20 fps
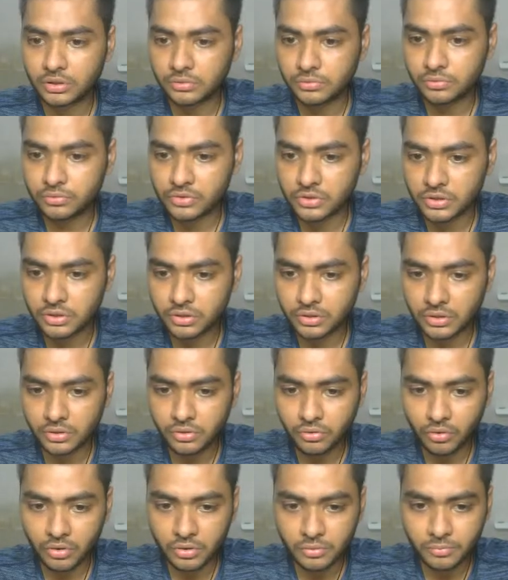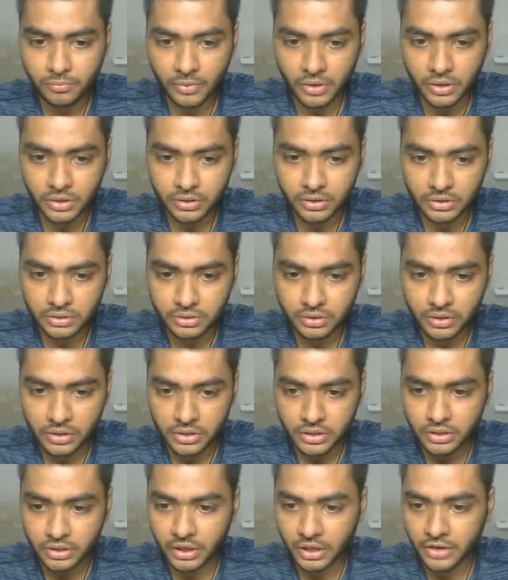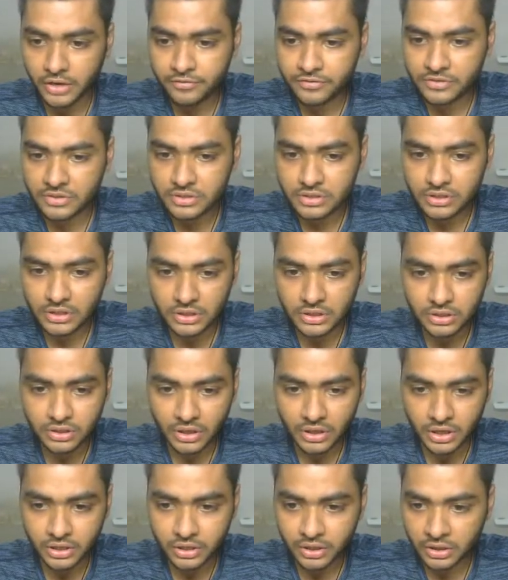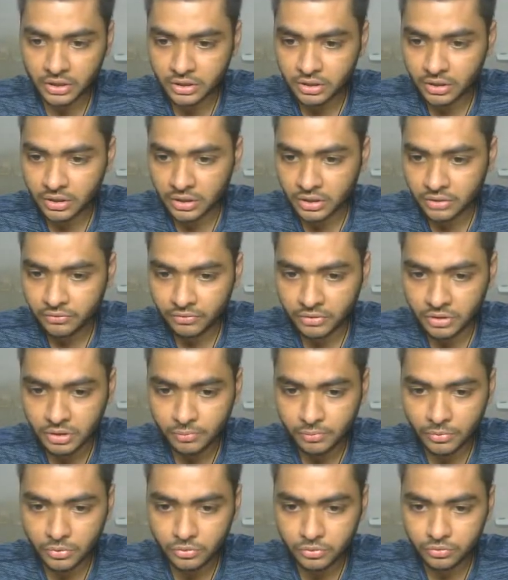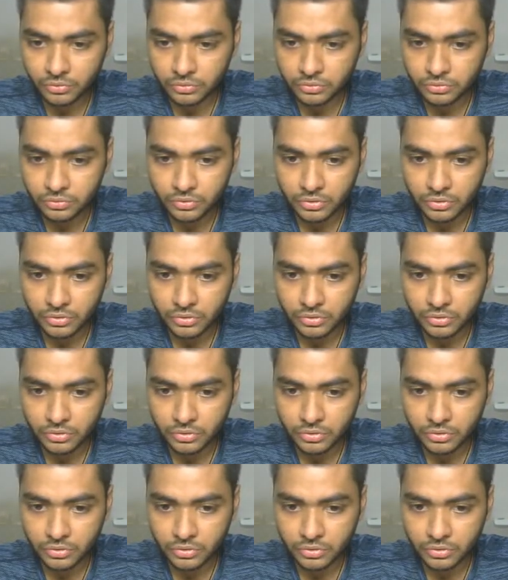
I'm using the wrong part. Yeah, FC. I think W